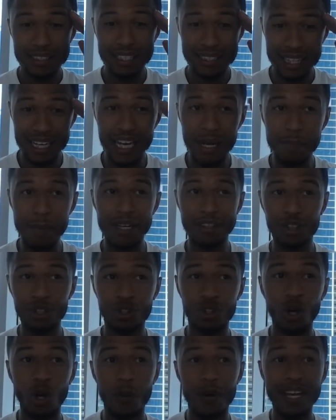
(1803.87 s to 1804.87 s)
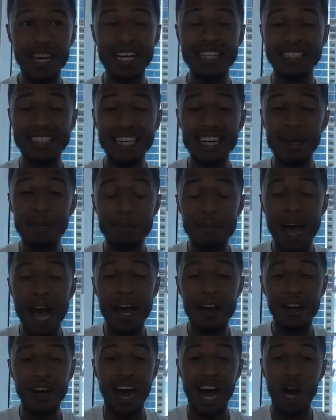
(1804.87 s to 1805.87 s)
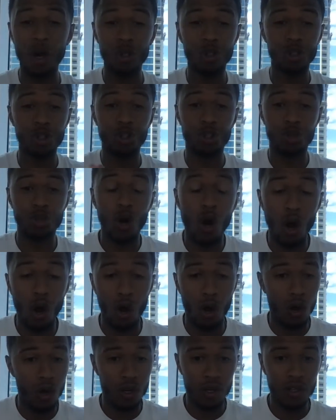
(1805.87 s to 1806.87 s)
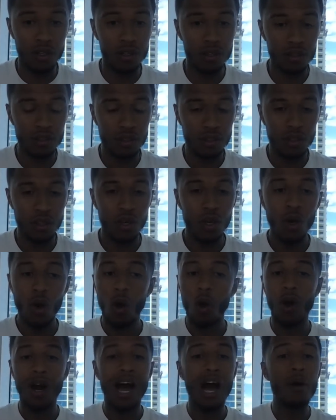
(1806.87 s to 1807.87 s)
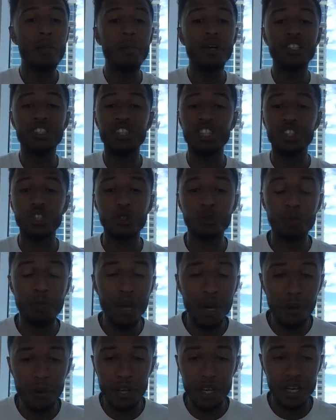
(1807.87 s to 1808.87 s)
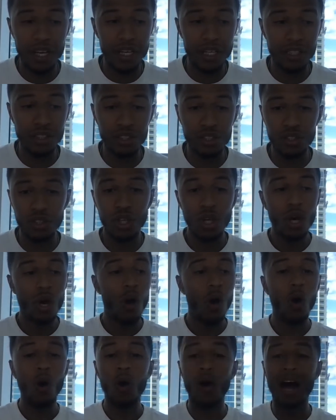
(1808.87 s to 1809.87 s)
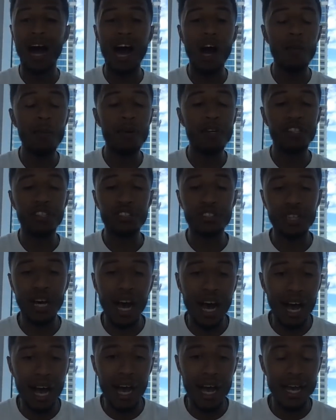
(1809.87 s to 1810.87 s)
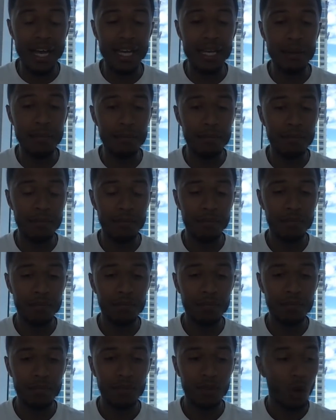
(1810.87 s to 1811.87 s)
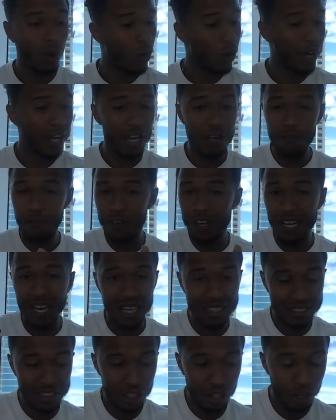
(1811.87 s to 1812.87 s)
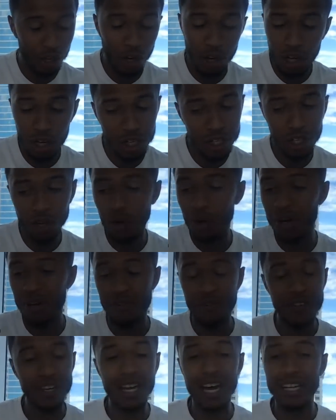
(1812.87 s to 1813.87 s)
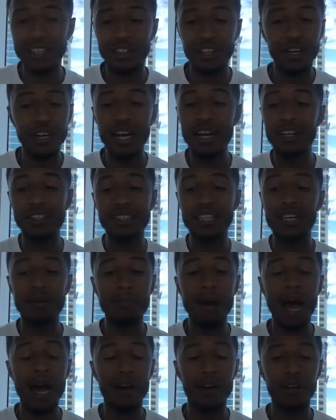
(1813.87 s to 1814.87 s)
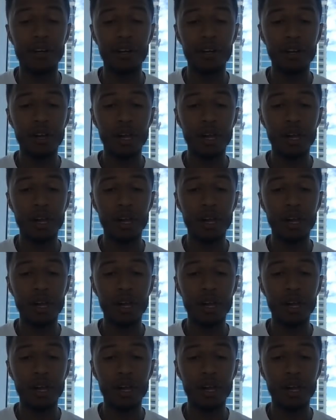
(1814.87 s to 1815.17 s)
Think about the story. It didn't matter how strong or how much experience or how much time, or if he got there earlier or if he got there later, didn't matter.